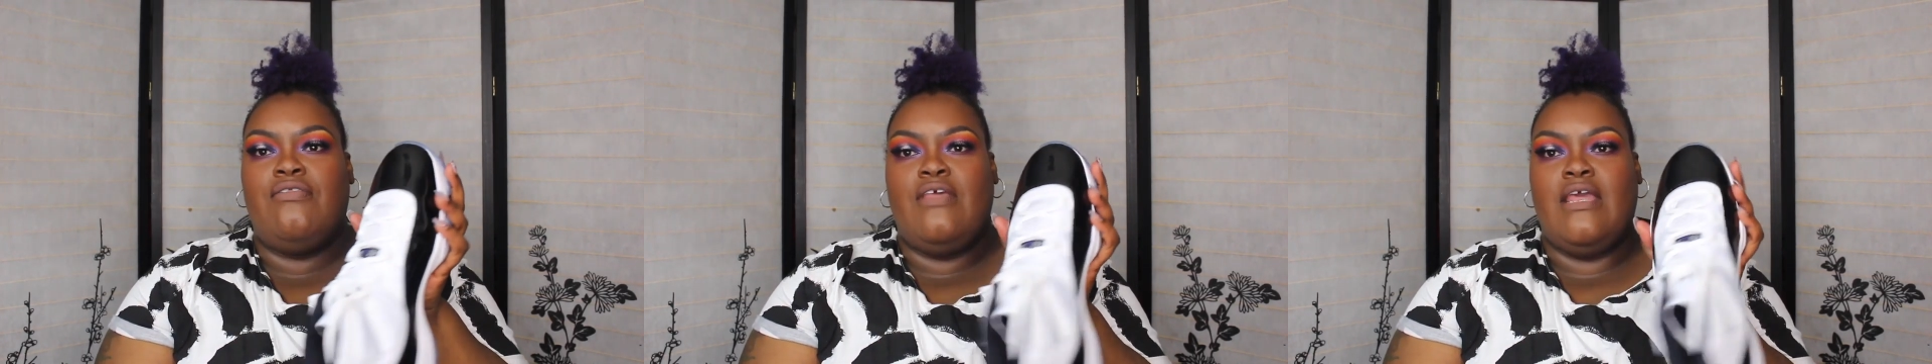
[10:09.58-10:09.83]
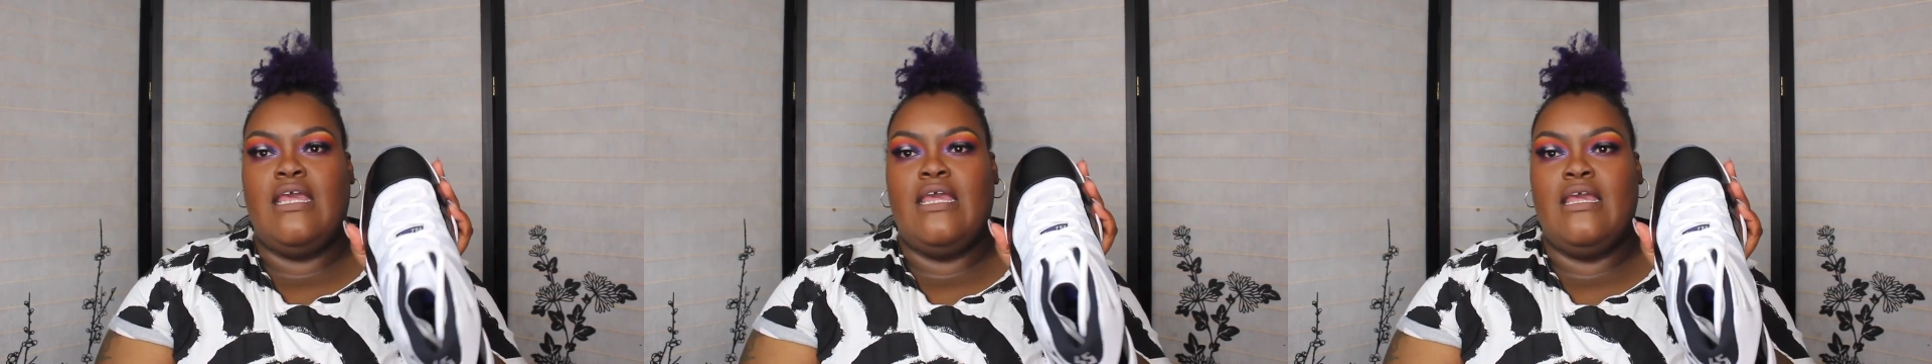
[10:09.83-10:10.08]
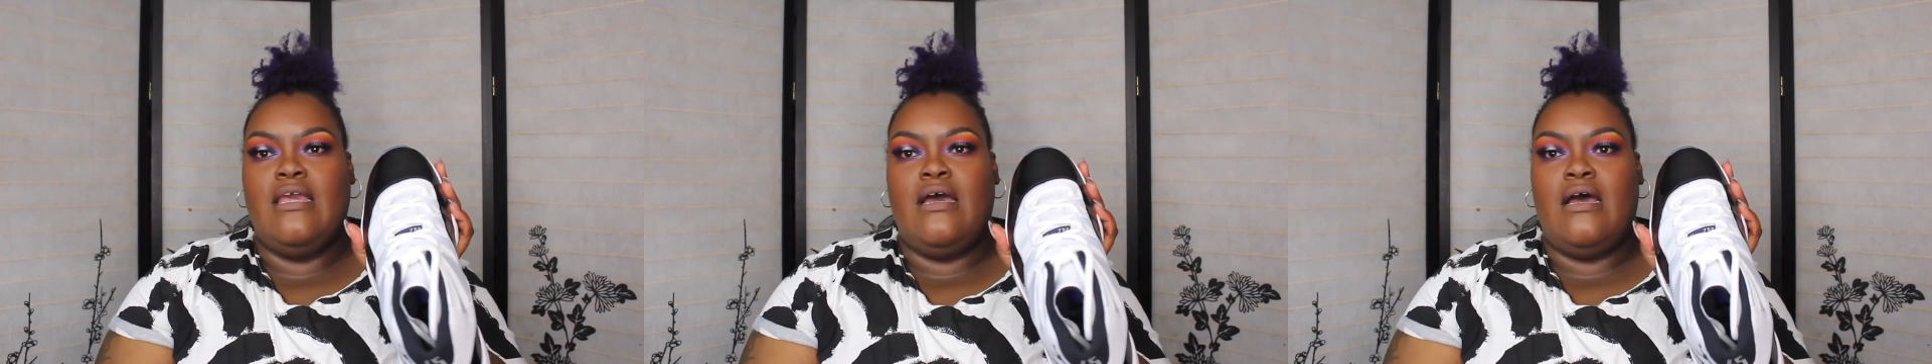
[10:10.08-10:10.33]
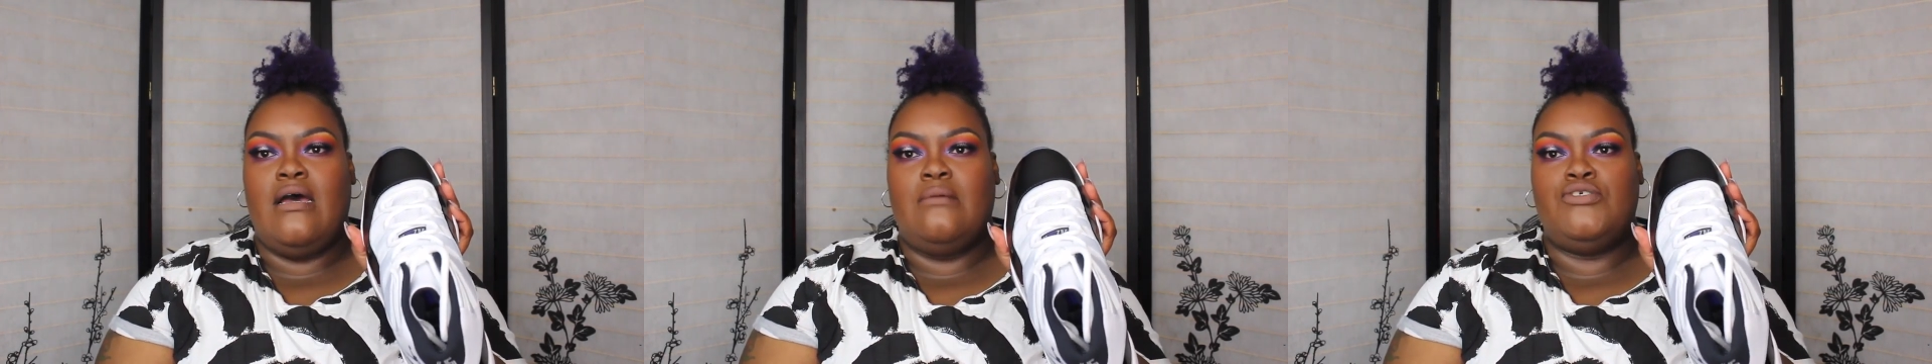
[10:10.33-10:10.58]
the
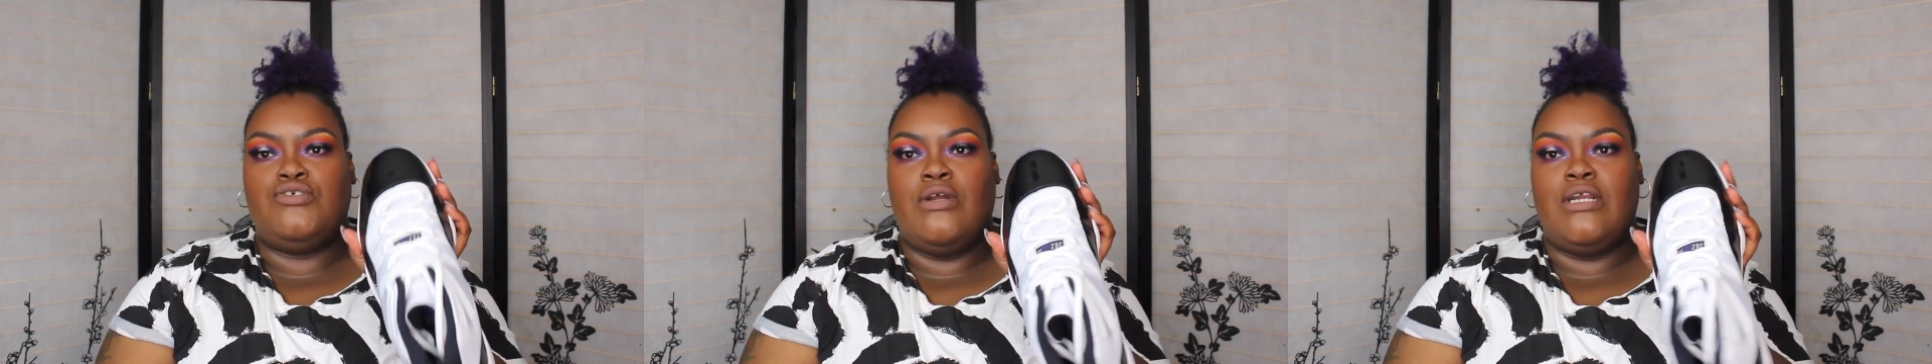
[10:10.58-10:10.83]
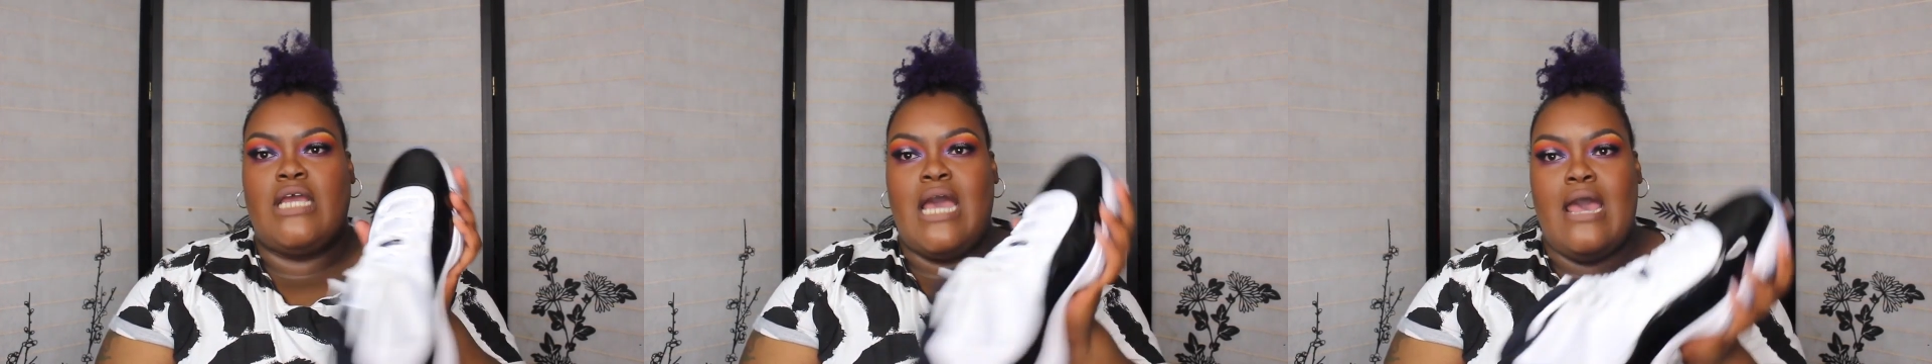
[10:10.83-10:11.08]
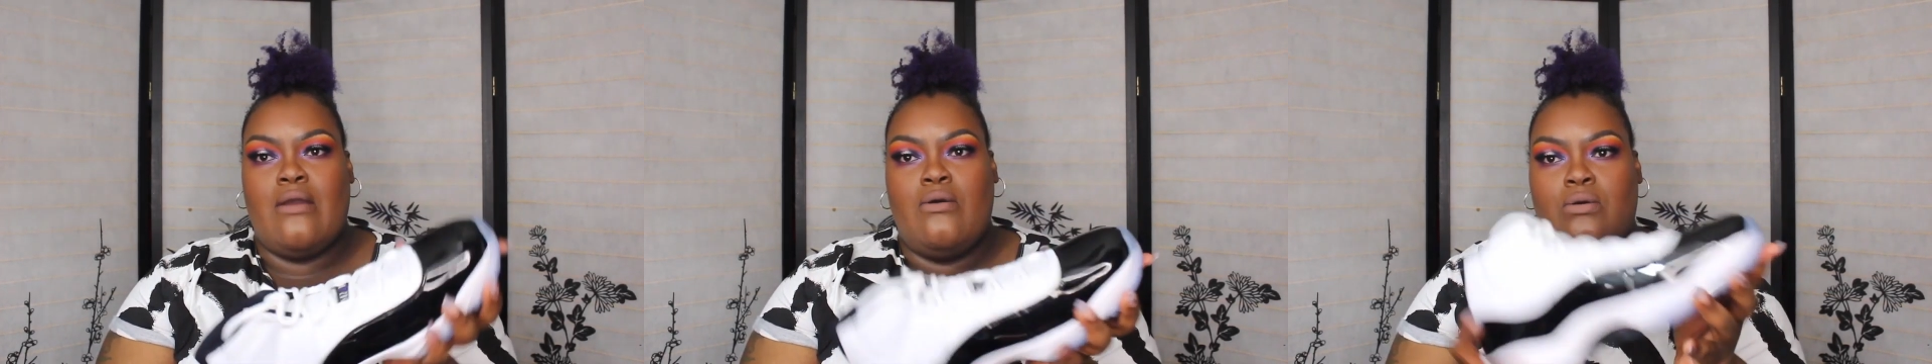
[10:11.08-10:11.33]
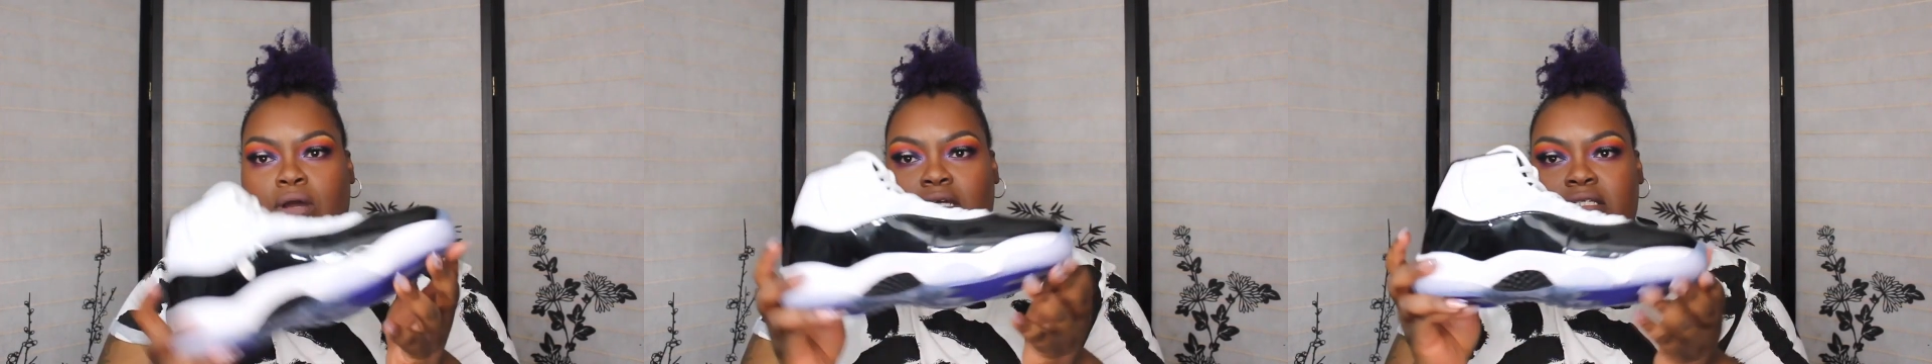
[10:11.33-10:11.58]
um, Jordan
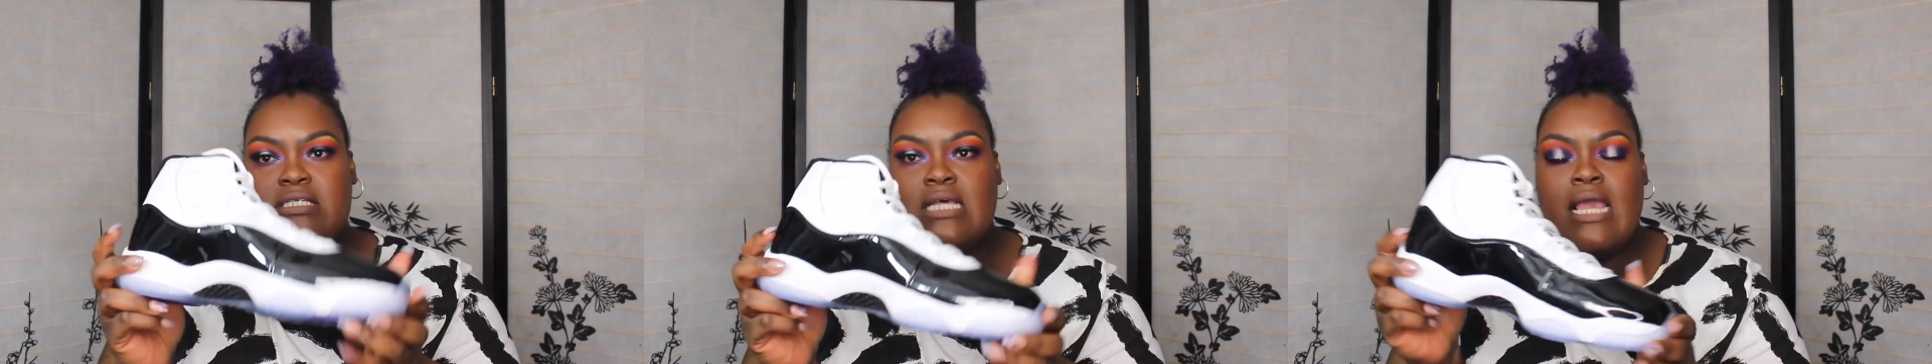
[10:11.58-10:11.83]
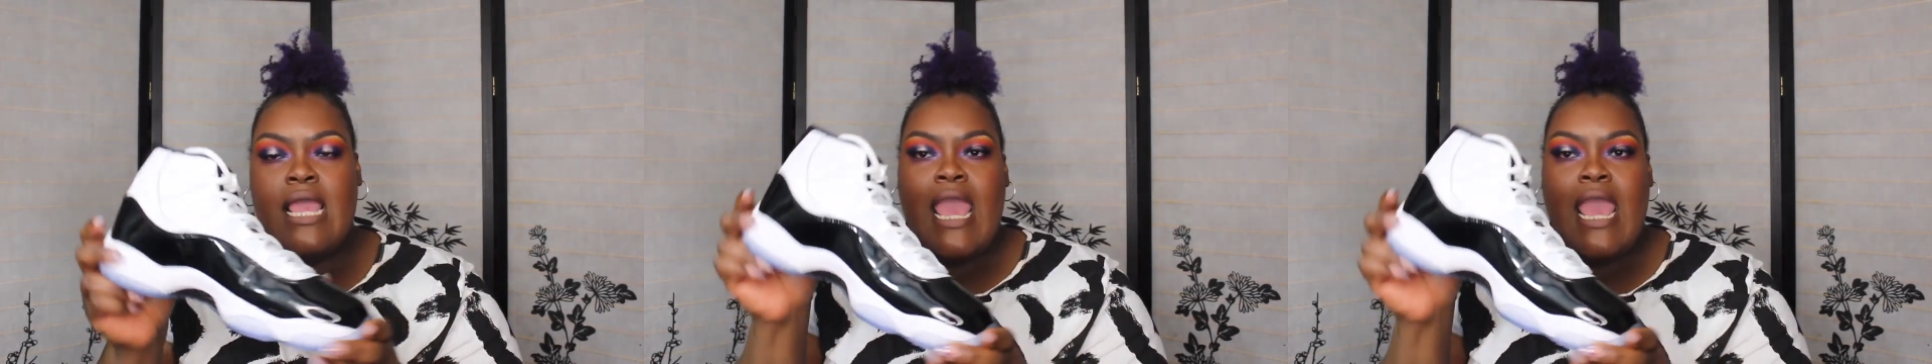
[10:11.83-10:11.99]
Concords